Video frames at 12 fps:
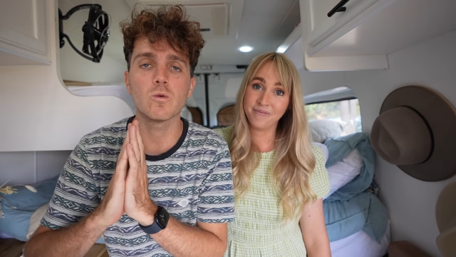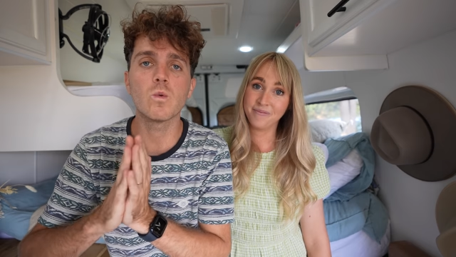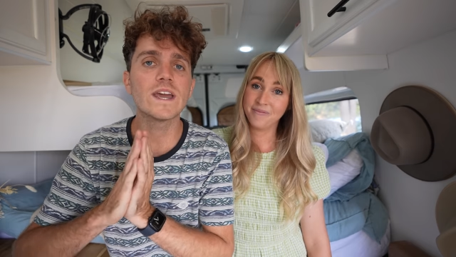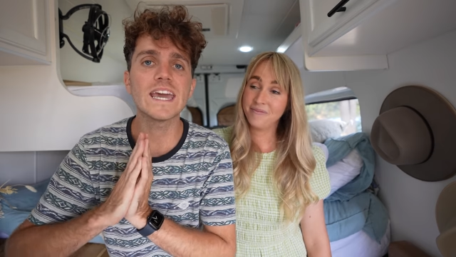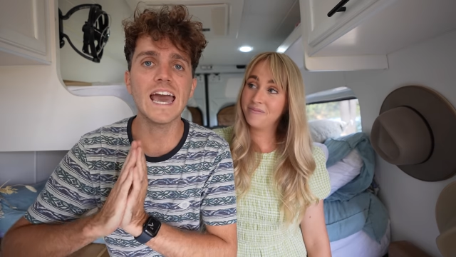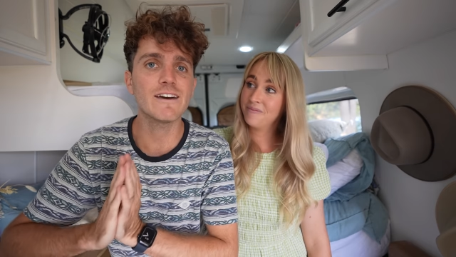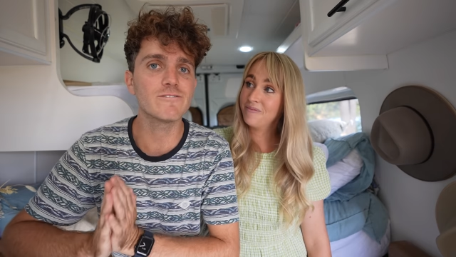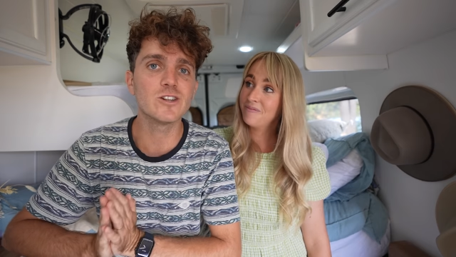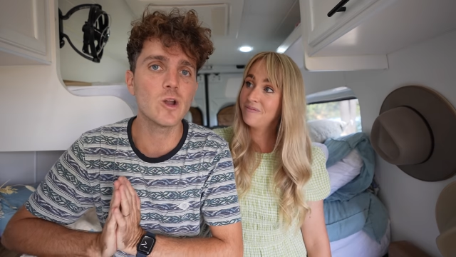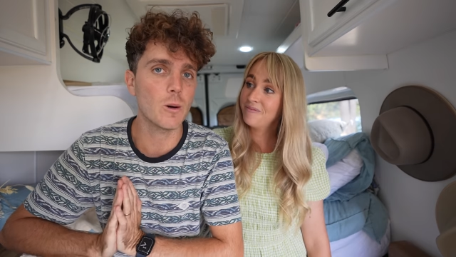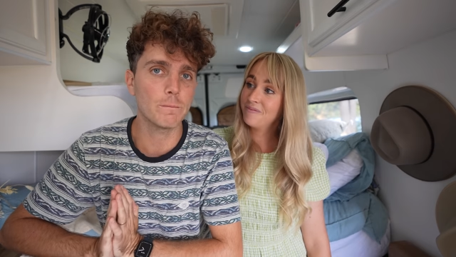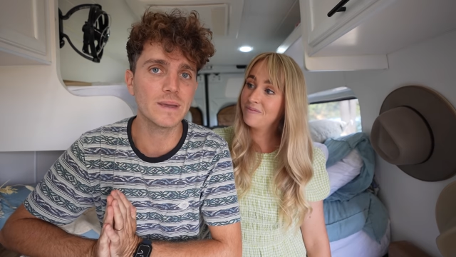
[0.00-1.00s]
Speaker 1: we have
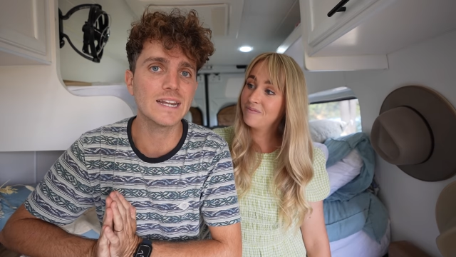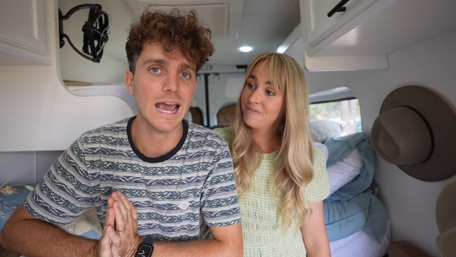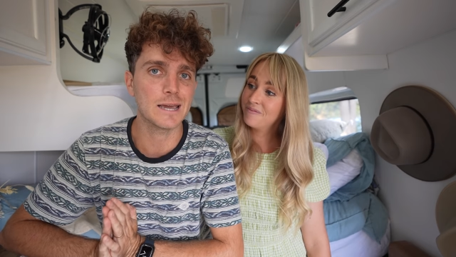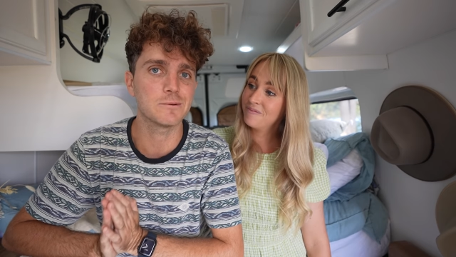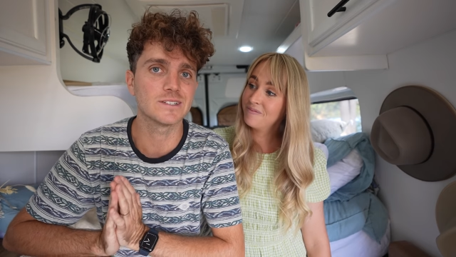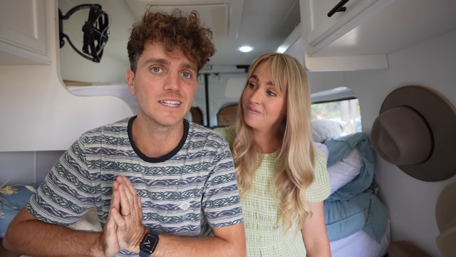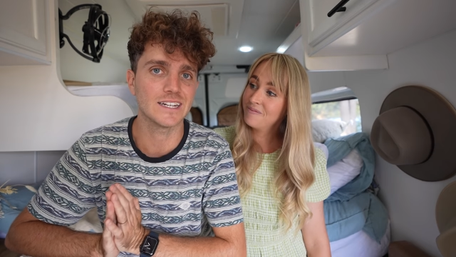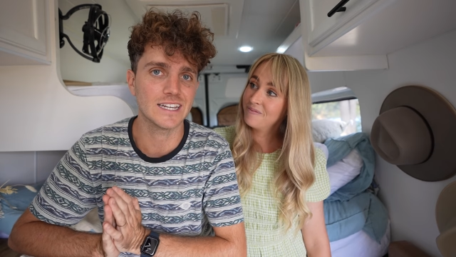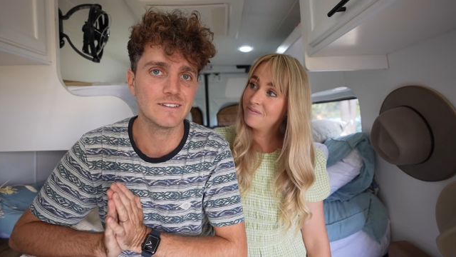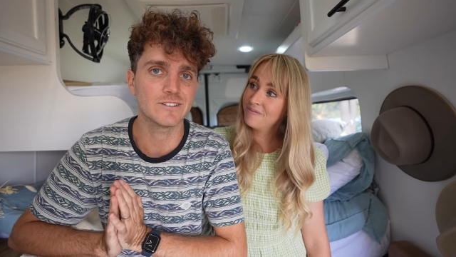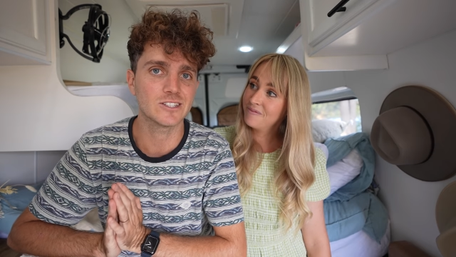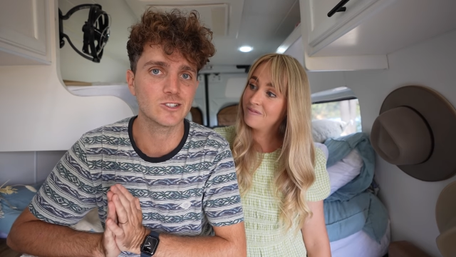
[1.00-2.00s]
not been able to
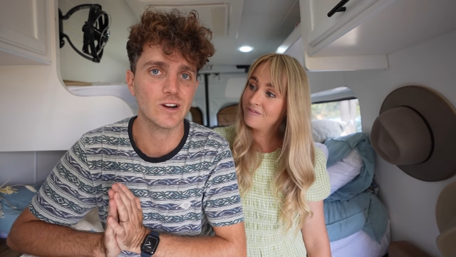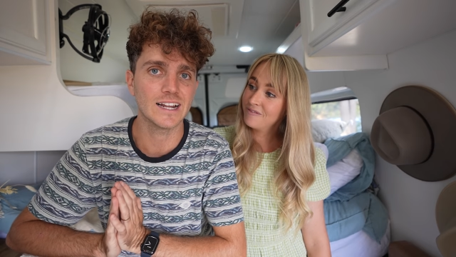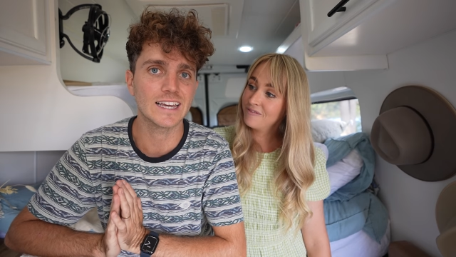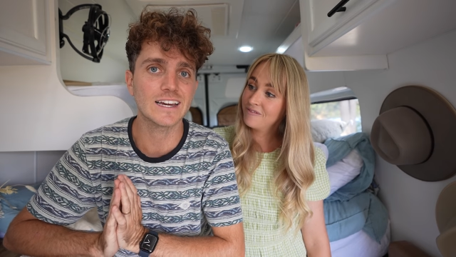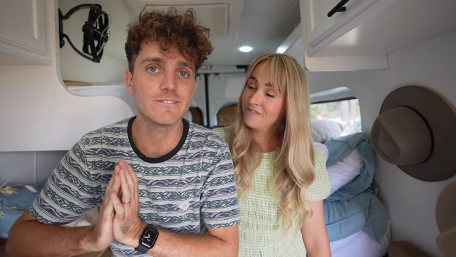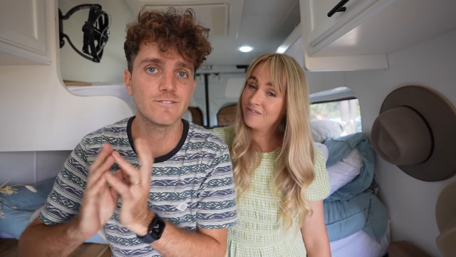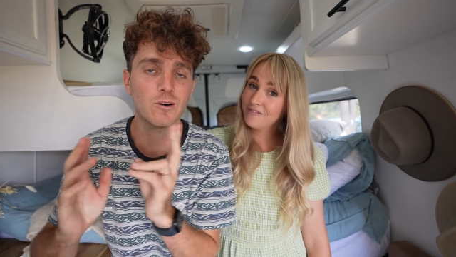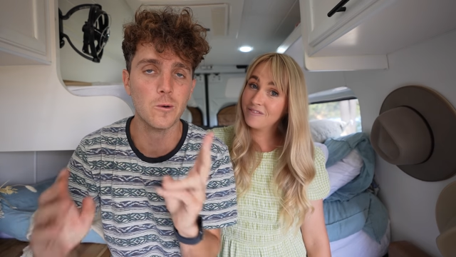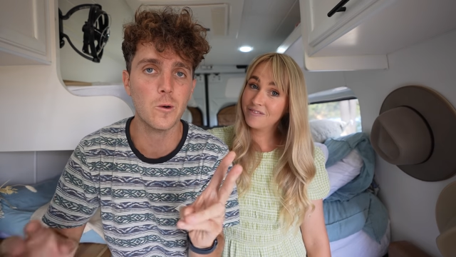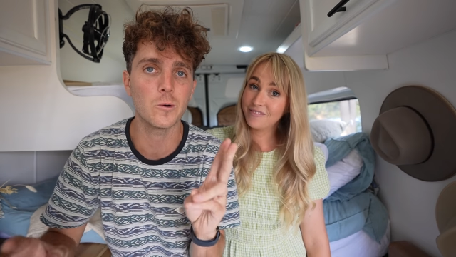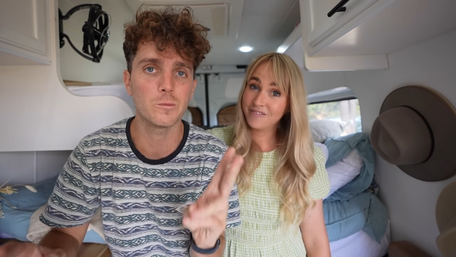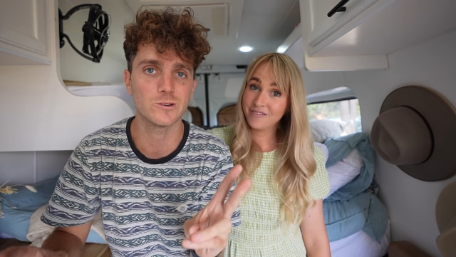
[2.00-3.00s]
leave Australia for
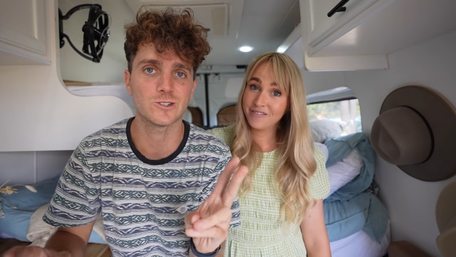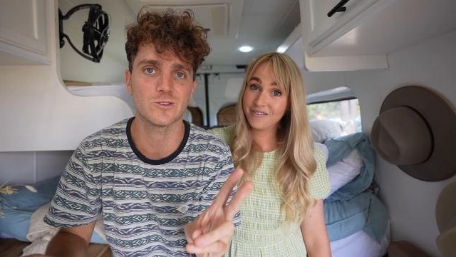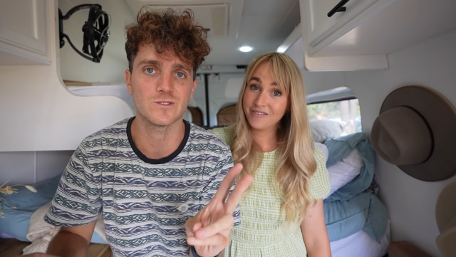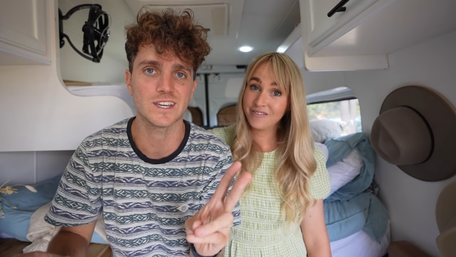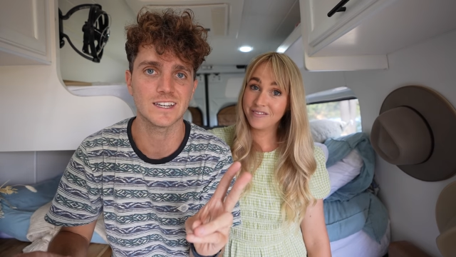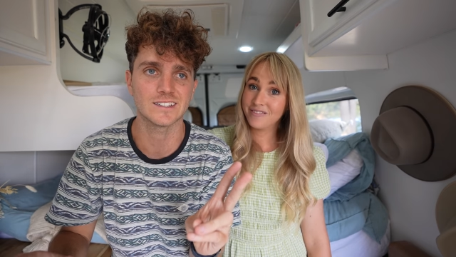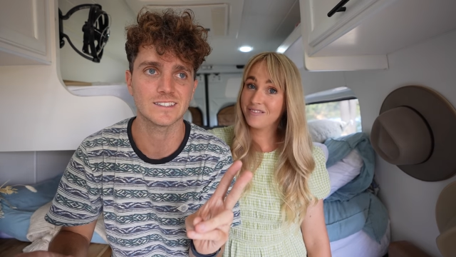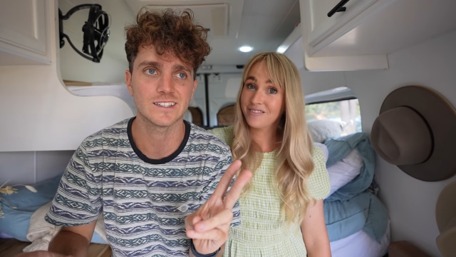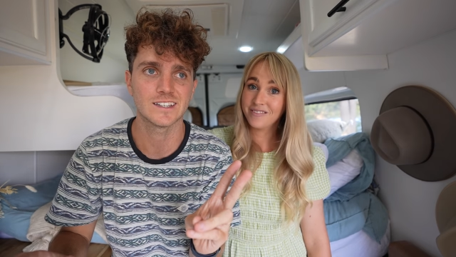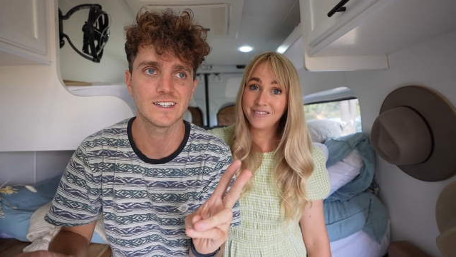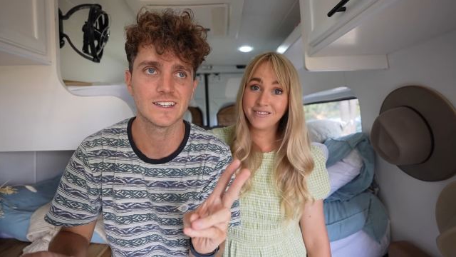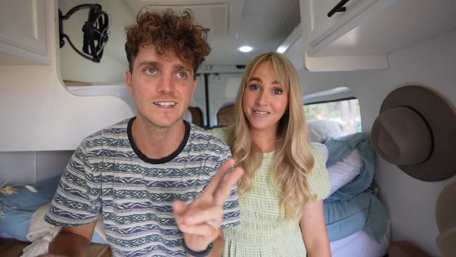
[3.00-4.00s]
almost two years.
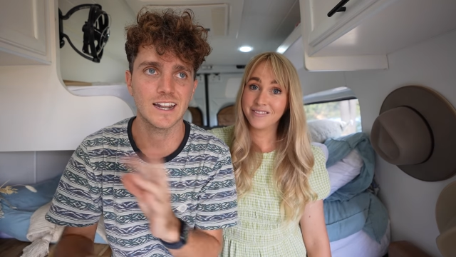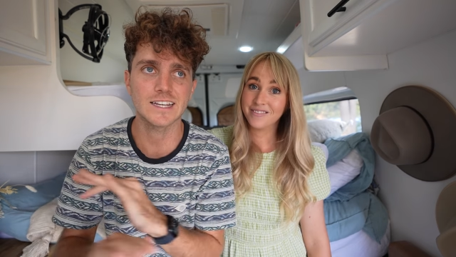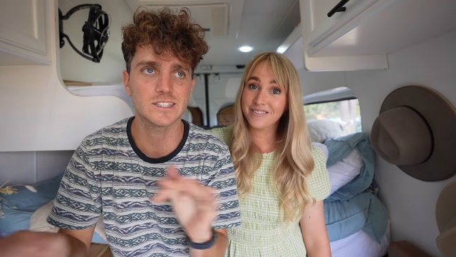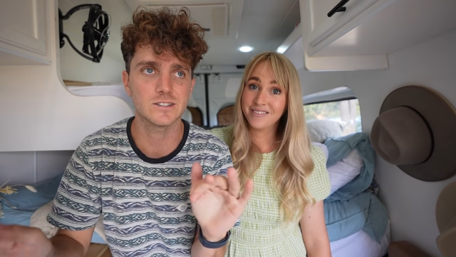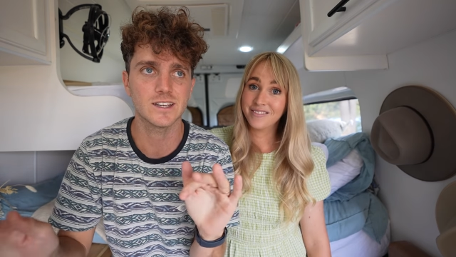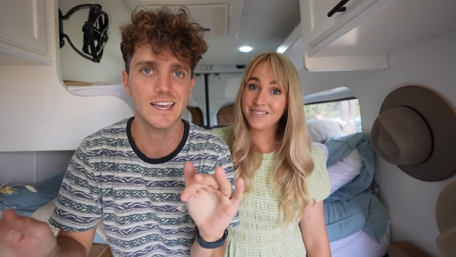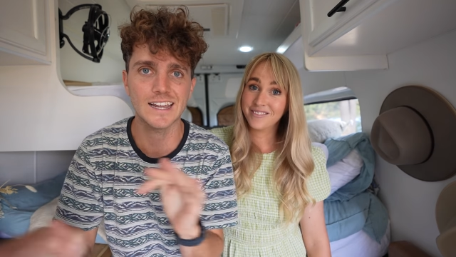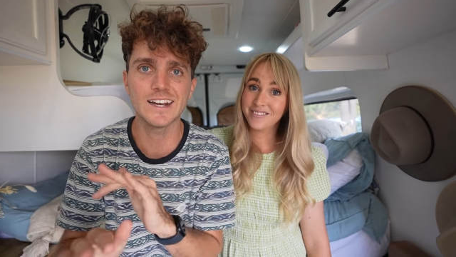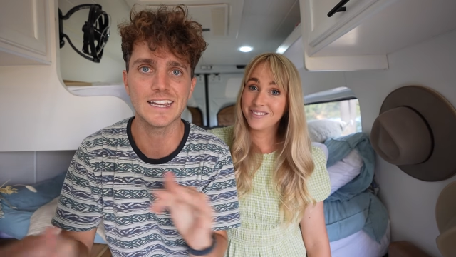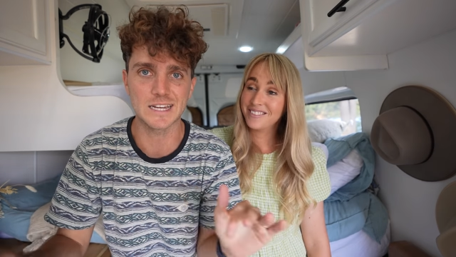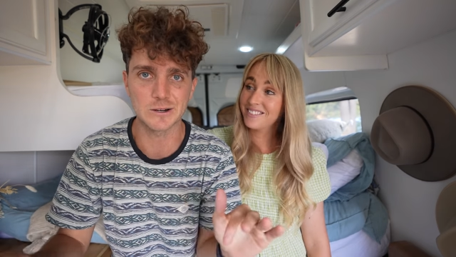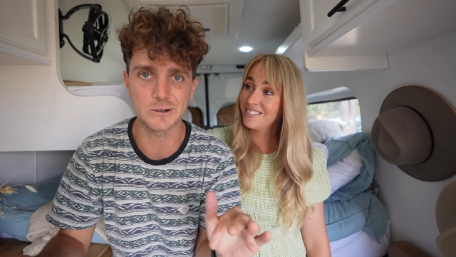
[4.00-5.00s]
Like, it's
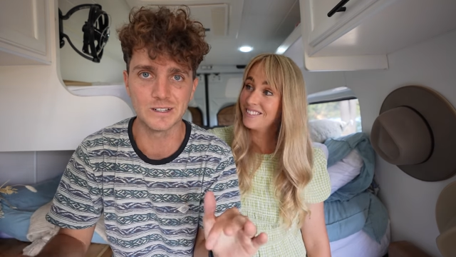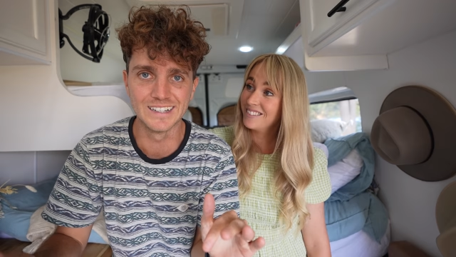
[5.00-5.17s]
illegal.